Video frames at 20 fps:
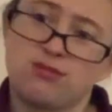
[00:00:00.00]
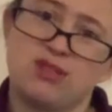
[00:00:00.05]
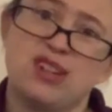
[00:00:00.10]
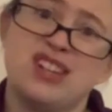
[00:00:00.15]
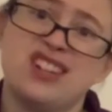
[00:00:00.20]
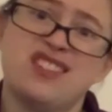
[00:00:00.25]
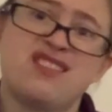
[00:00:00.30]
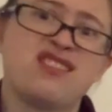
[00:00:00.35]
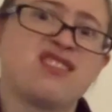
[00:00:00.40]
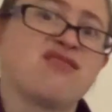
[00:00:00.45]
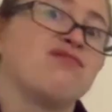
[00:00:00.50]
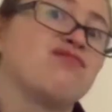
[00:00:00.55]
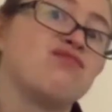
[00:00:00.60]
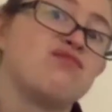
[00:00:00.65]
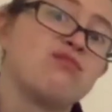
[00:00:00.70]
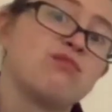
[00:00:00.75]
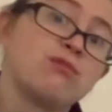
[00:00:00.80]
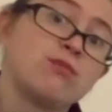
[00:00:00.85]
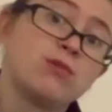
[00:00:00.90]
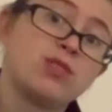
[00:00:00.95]
with
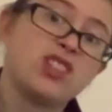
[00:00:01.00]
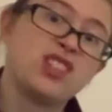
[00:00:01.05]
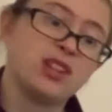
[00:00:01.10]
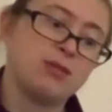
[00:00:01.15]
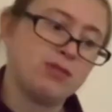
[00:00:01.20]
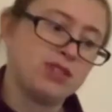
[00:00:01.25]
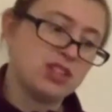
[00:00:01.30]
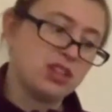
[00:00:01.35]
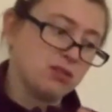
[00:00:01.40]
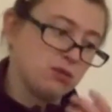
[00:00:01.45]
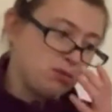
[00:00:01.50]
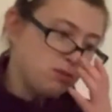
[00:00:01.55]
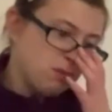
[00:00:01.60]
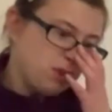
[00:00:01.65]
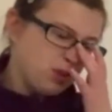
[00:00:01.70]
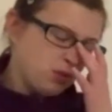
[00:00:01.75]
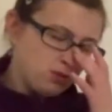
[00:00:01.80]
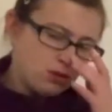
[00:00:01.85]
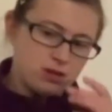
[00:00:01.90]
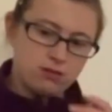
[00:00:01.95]
semi-skimmed
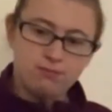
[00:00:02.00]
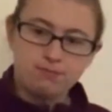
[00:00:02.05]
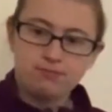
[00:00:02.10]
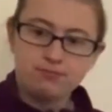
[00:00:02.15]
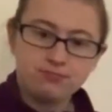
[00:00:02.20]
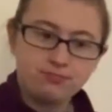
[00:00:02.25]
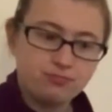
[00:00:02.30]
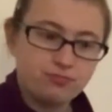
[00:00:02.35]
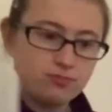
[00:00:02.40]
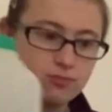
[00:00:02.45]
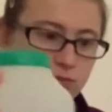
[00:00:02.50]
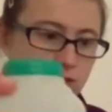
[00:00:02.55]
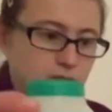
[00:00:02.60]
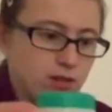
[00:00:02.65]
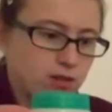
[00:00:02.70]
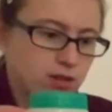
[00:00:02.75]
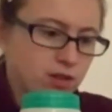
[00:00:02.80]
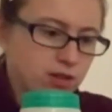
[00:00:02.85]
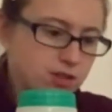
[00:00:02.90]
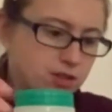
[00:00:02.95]
milk.
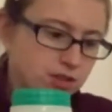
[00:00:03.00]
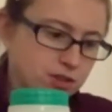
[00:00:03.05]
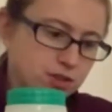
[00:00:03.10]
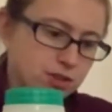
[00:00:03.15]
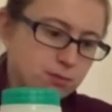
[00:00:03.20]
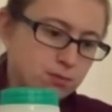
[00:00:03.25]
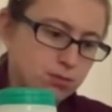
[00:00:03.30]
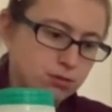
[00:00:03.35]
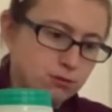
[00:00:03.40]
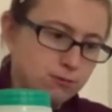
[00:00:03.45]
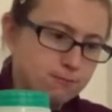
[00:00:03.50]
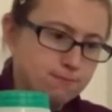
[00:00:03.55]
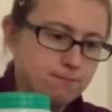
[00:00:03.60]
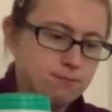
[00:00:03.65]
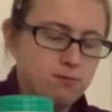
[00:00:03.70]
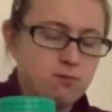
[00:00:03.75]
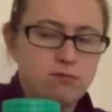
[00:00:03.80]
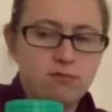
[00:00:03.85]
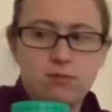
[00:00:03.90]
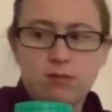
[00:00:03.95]
Nice and simple.
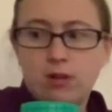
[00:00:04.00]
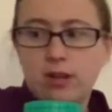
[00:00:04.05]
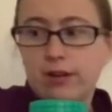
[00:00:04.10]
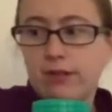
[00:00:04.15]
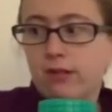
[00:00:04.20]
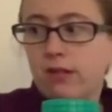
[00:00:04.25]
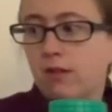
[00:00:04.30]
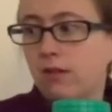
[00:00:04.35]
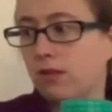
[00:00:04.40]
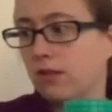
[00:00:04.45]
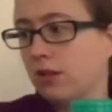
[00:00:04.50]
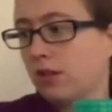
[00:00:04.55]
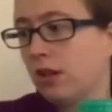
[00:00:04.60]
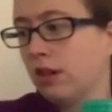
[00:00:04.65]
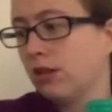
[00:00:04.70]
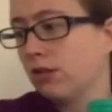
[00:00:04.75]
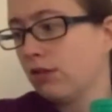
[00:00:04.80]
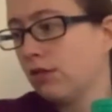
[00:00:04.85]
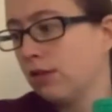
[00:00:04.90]
Get rid of the scale.